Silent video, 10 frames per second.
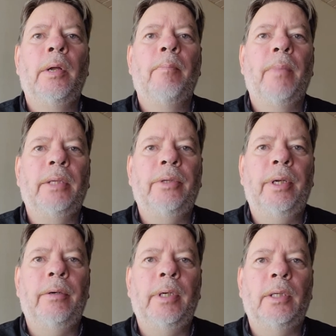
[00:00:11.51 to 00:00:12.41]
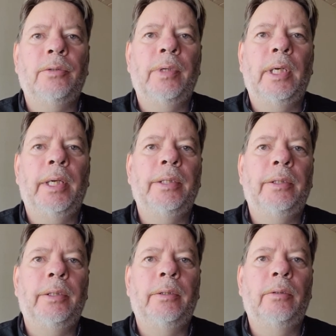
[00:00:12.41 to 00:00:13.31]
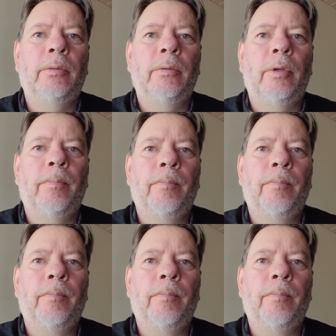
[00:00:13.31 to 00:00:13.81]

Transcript: materials related to